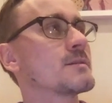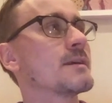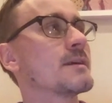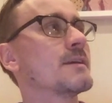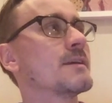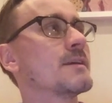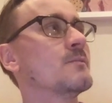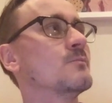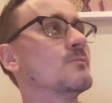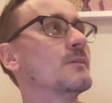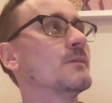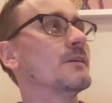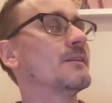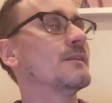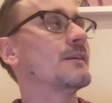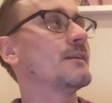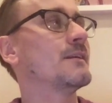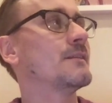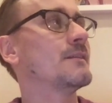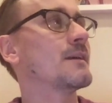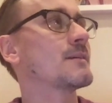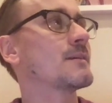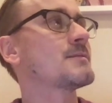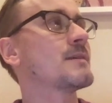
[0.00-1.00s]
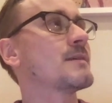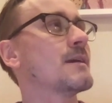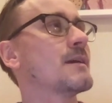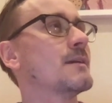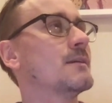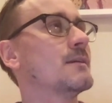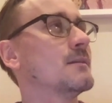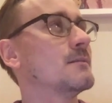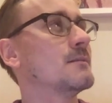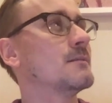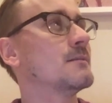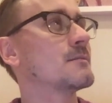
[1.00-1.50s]
team in their
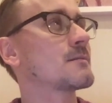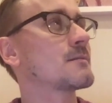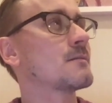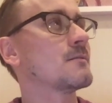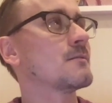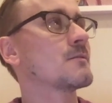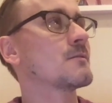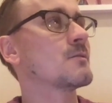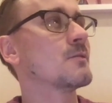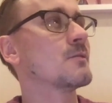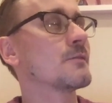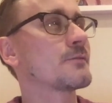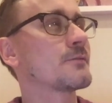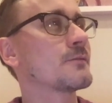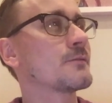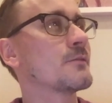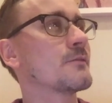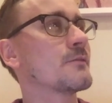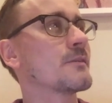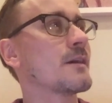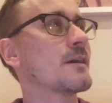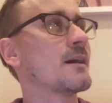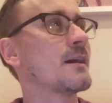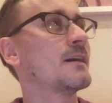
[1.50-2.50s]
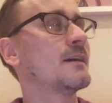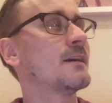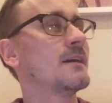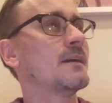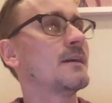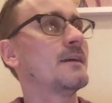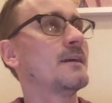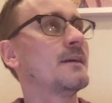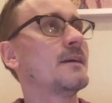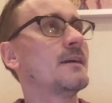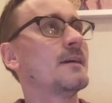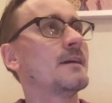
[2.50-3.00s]
city. You sort of go through that.
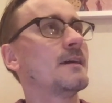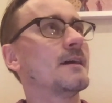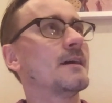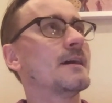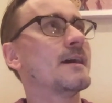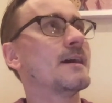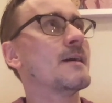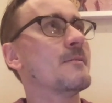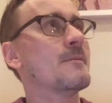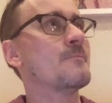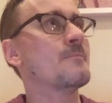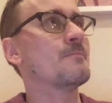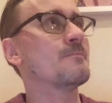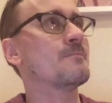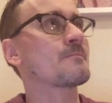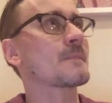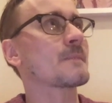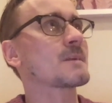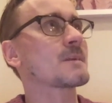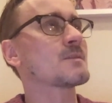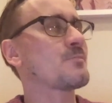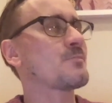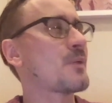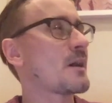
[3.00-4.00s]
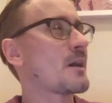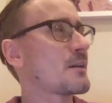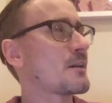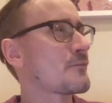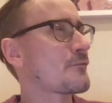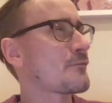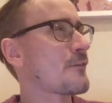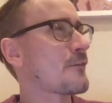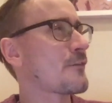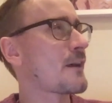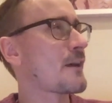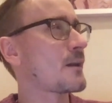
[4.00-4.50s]
Is it Pai
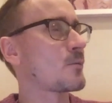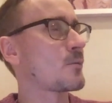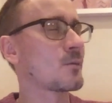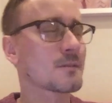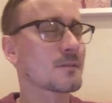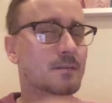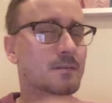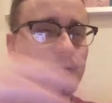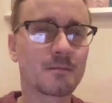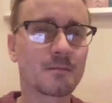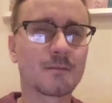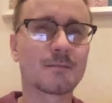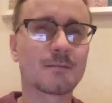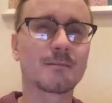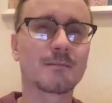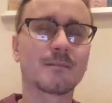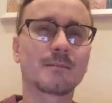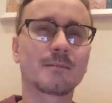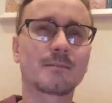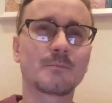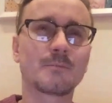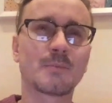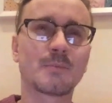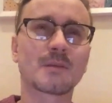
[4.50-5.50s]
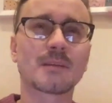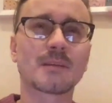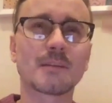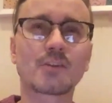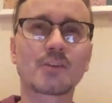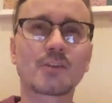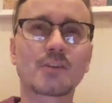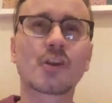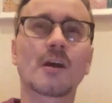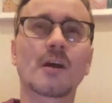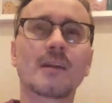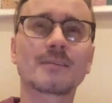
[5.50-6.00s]
Fang? What's the basically
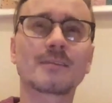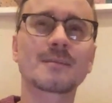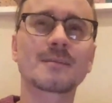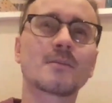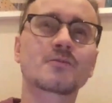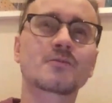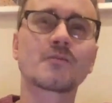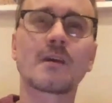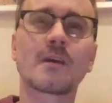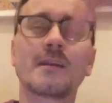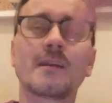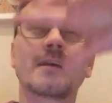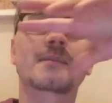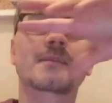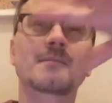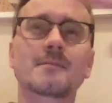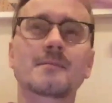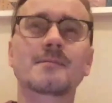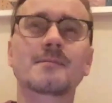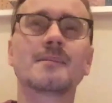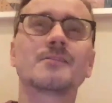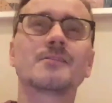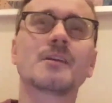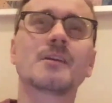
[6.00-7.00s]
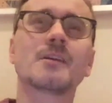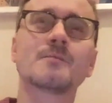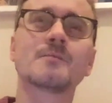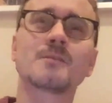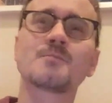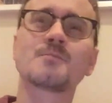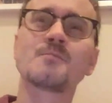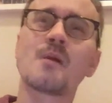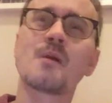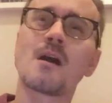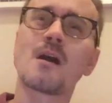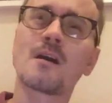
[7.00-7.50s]
Chinatown's right next to St
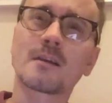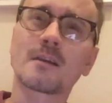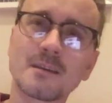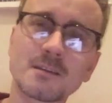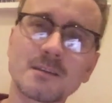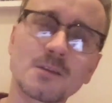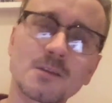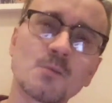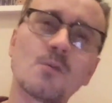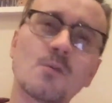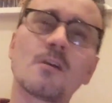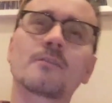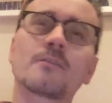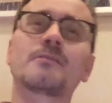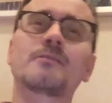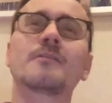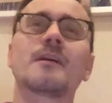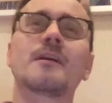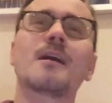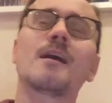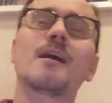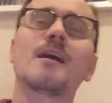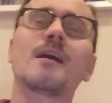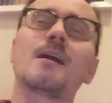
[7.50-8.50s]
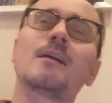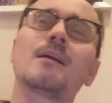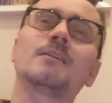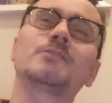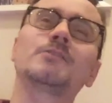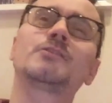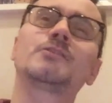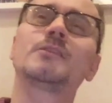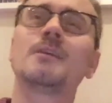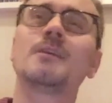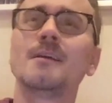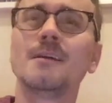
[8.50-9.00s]
James's Park, and as you walk through that
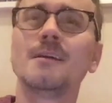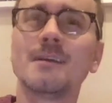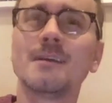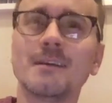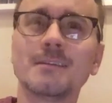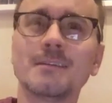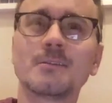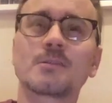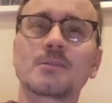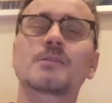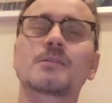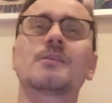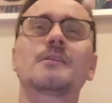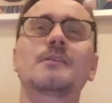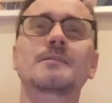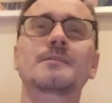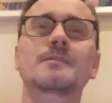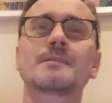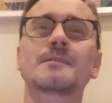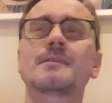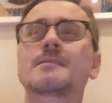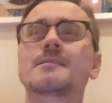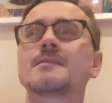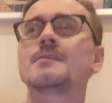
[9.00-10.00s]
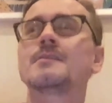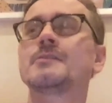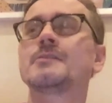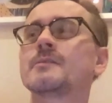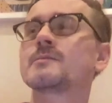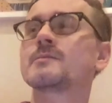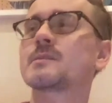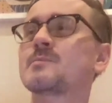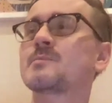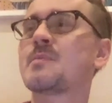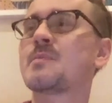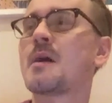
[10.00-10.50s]
arch and you just sort of see St
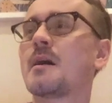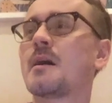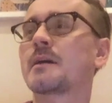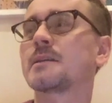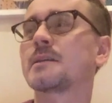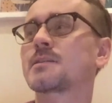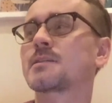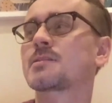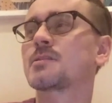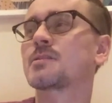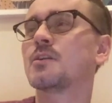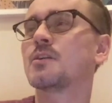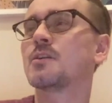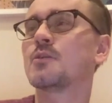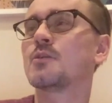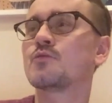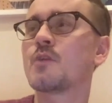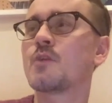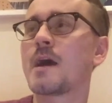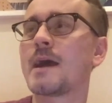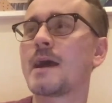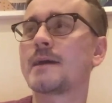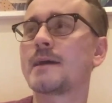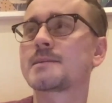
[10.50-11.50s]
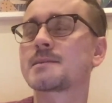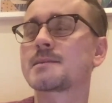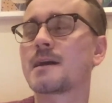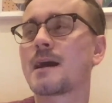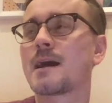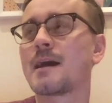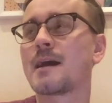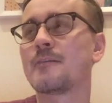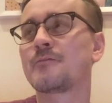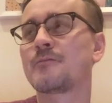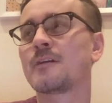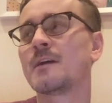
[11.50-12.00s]
James's Park, it's so rare to
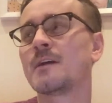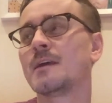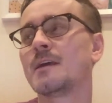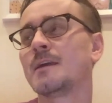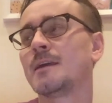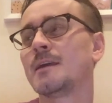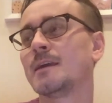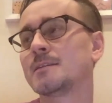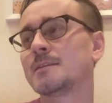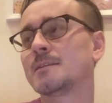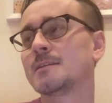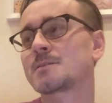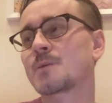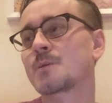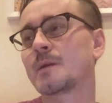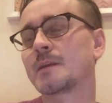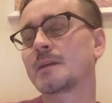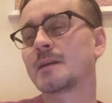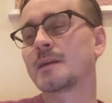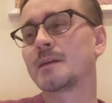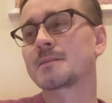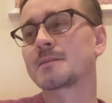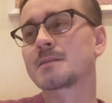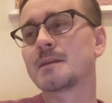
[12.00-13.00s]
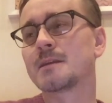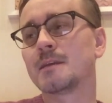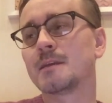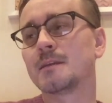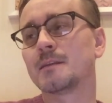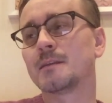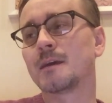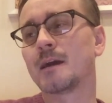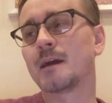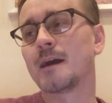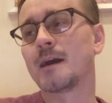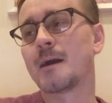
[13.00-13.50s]
have in
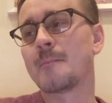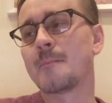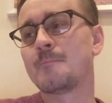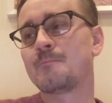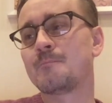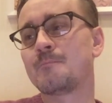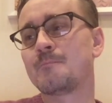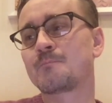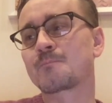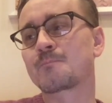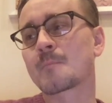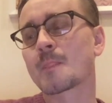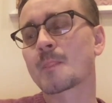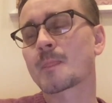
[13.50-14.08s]
2018